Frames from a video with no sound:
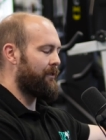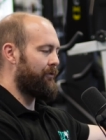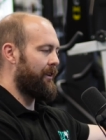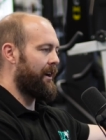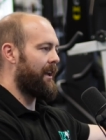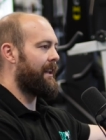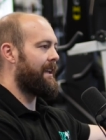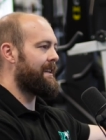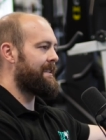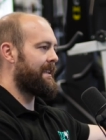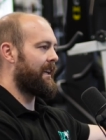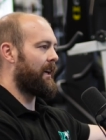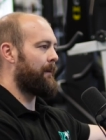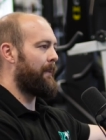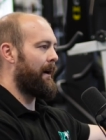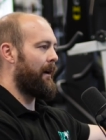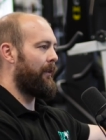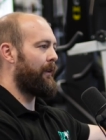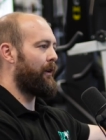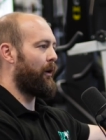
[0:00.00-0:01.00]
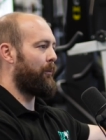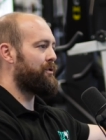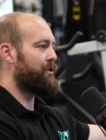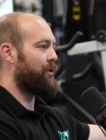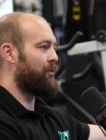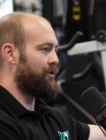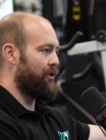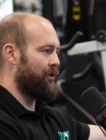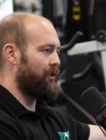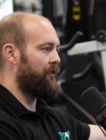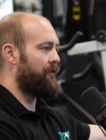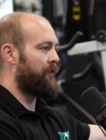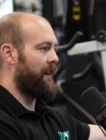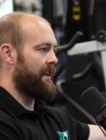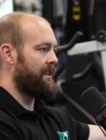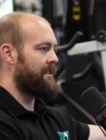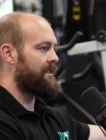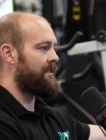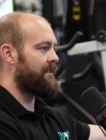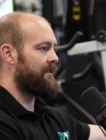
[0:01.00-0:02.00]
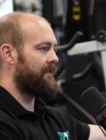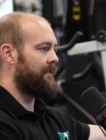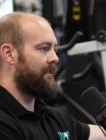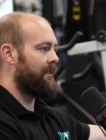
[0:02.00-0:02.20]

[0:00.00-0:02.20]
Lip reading: realistic about the obstacles that you face.